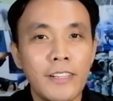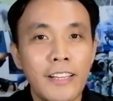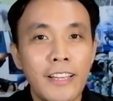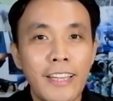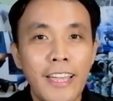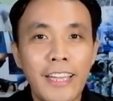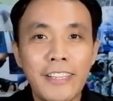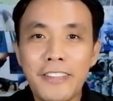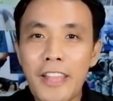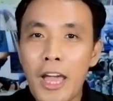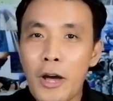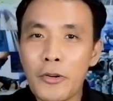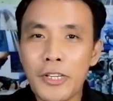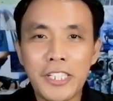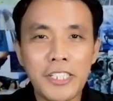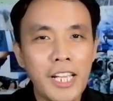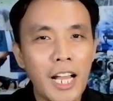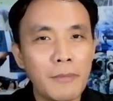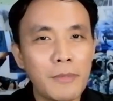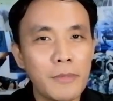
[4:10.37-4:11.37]
And now
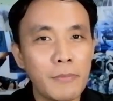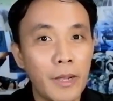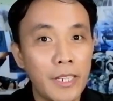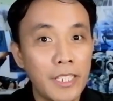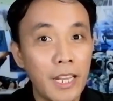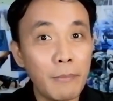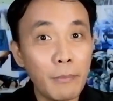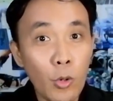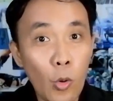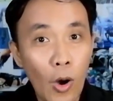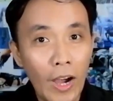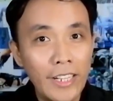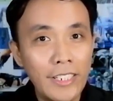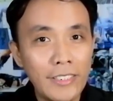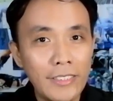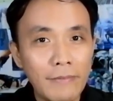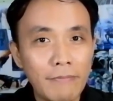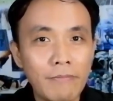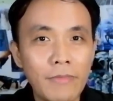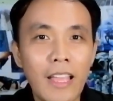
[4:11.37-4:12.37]
here comes my number
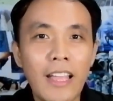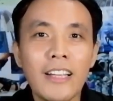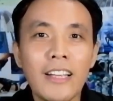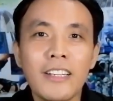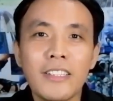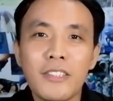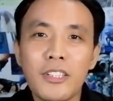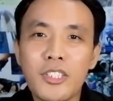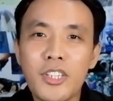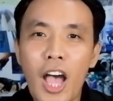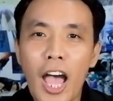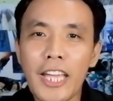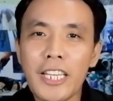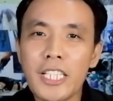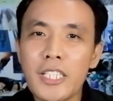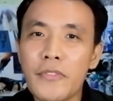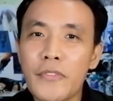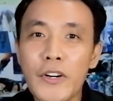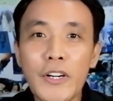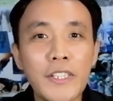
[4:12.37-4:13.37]
one, the
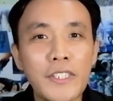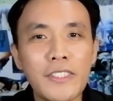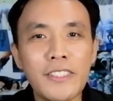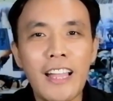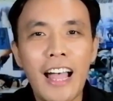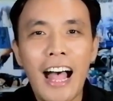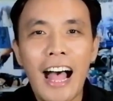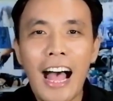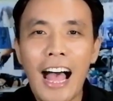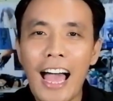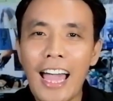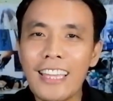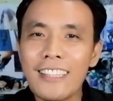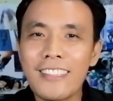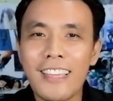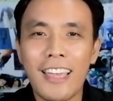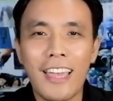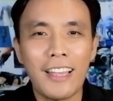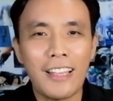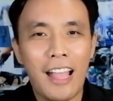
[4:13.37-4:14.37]
China's first
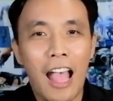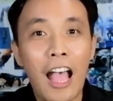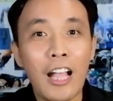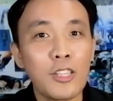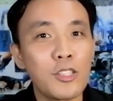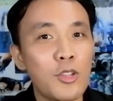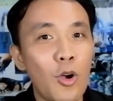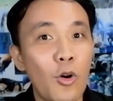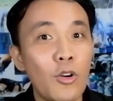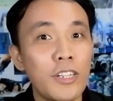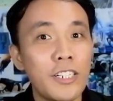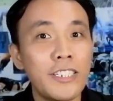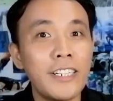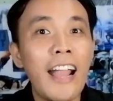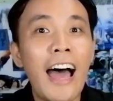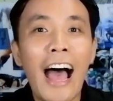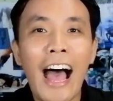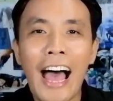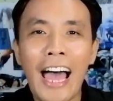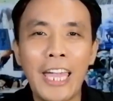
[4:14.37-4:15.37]
high-tech solar
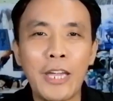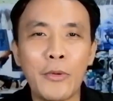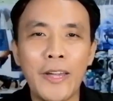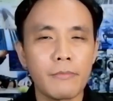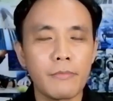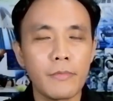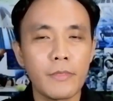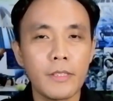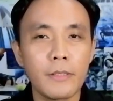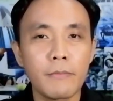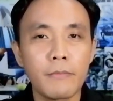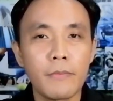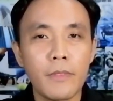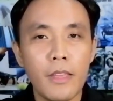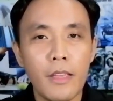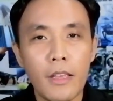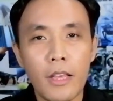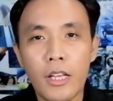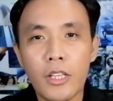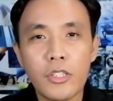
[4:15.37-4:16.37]
highway.
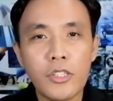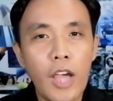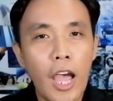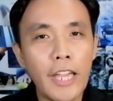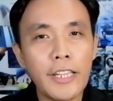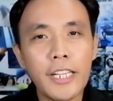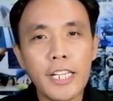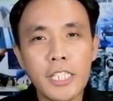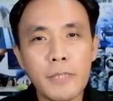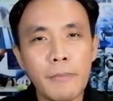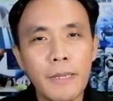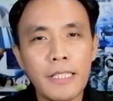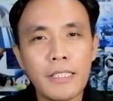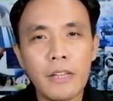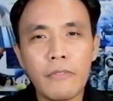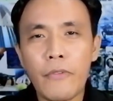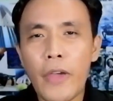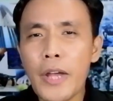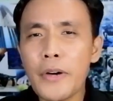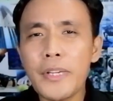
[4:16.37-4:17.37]
China has built
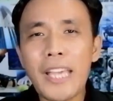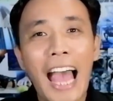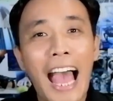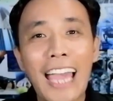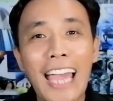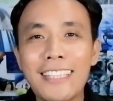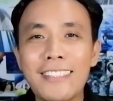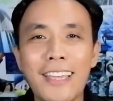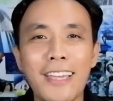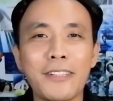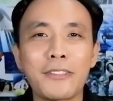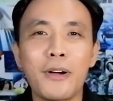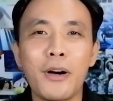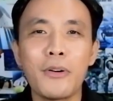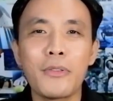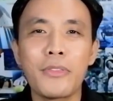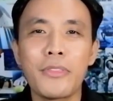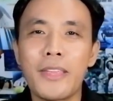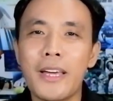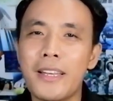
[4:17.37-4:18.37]
a very high-tech
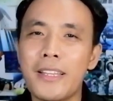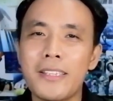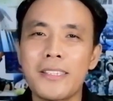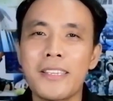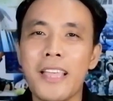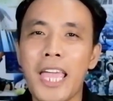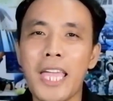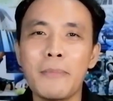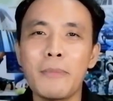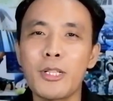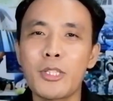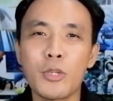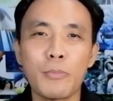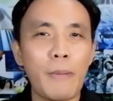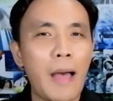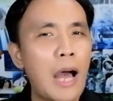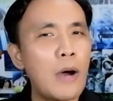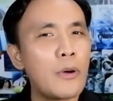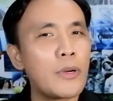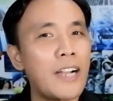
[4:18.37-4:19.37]
road that is able to
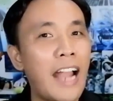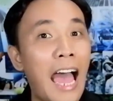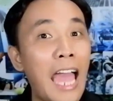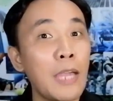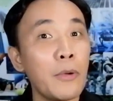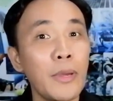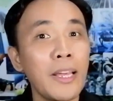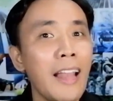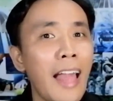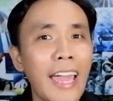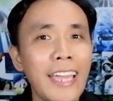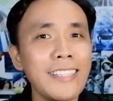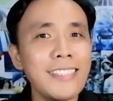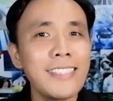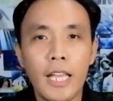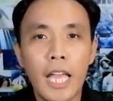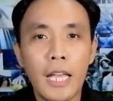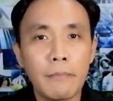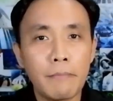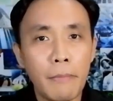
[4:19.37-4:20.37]
power highway
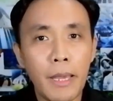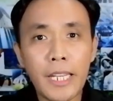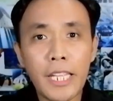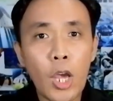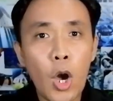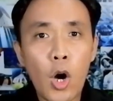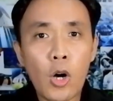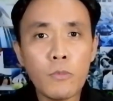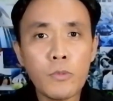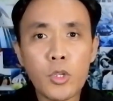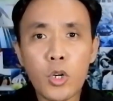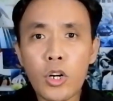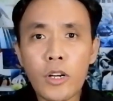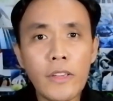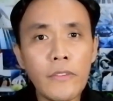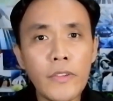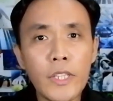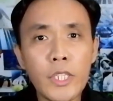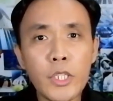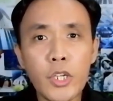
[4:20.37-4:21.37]
lights, many homes, or
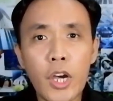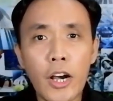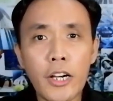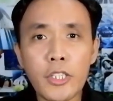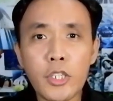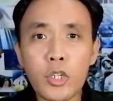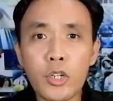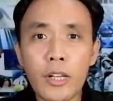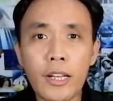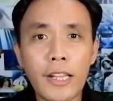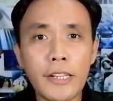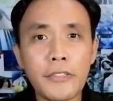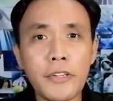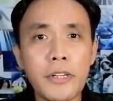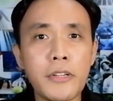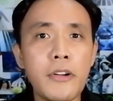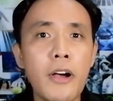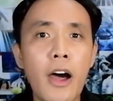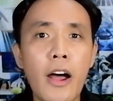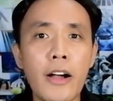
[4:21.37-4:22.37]
even charge your
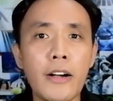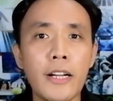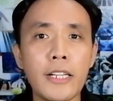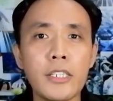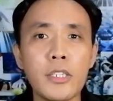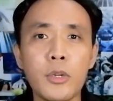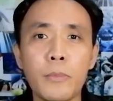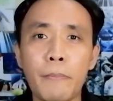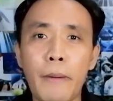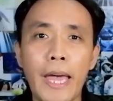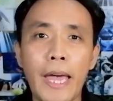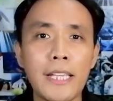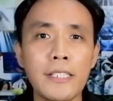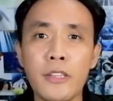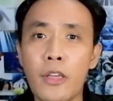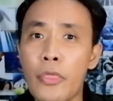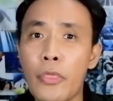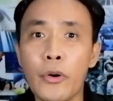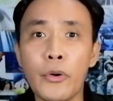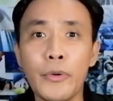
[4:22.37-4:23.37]
electric car as you pass
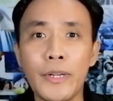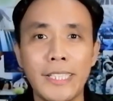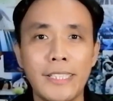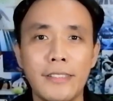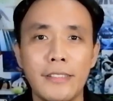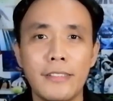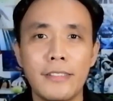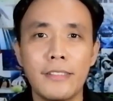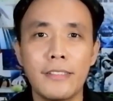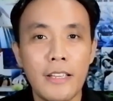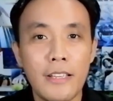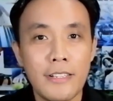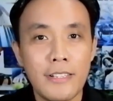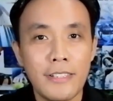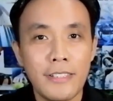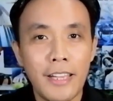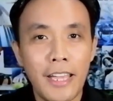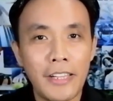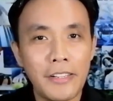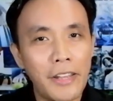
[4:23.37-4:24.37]
through it.
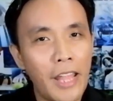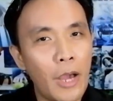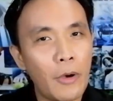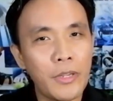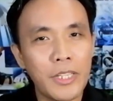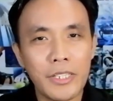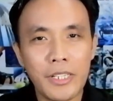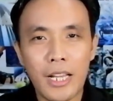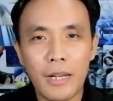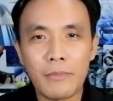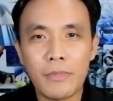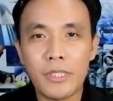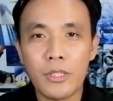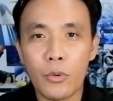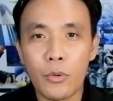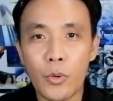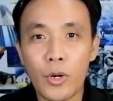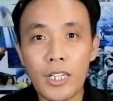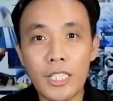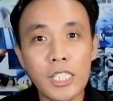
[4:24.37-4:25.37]
And now here comes the
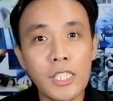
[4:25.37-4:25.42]
world's